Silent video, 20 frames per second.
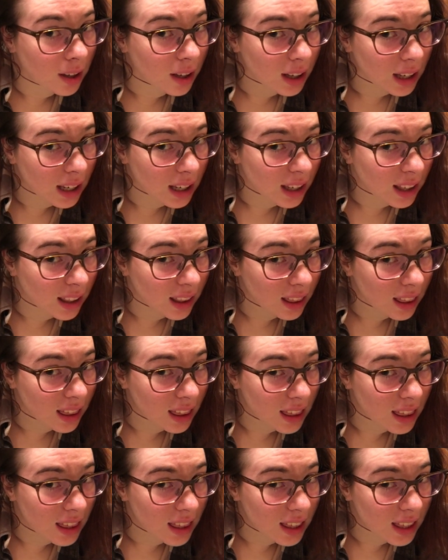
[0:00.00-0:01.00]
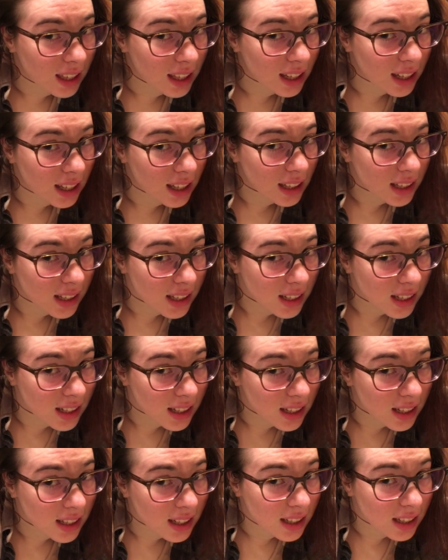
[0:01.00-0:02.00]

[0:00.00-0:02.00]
And this